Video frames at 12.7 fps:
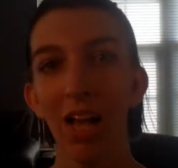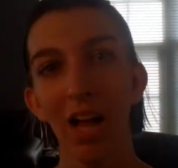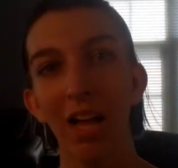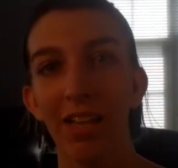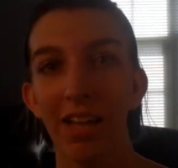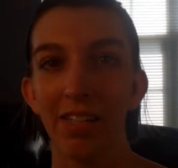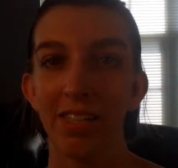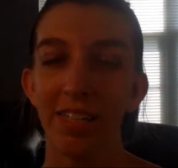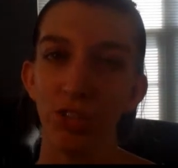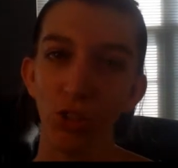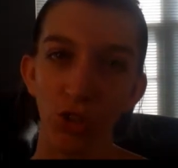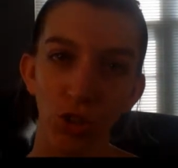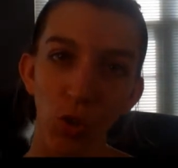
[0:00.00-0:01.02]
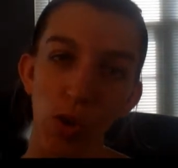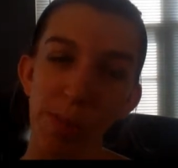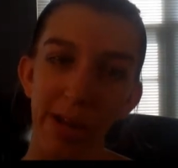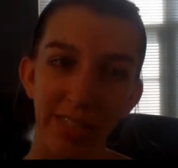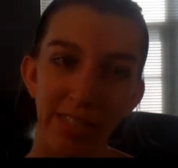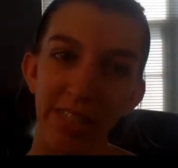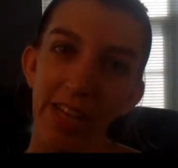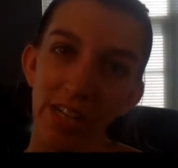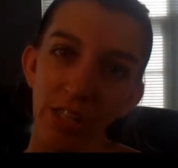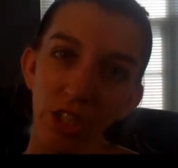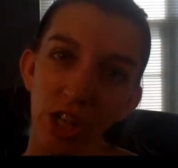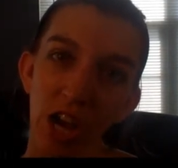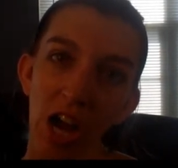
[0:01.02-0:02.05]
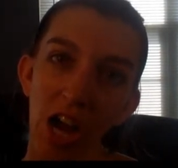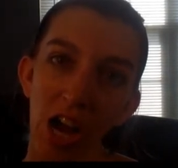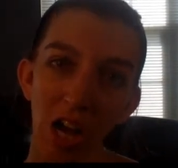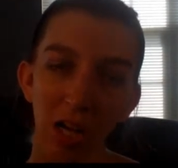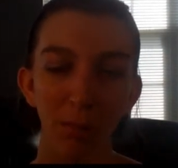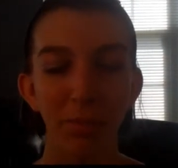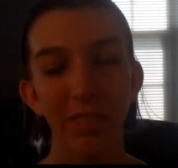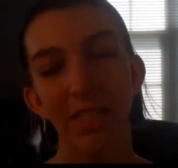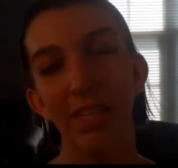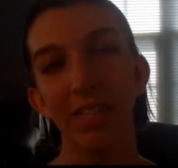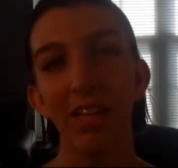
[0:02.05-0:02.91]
a lot of teachers are going back to their jobs,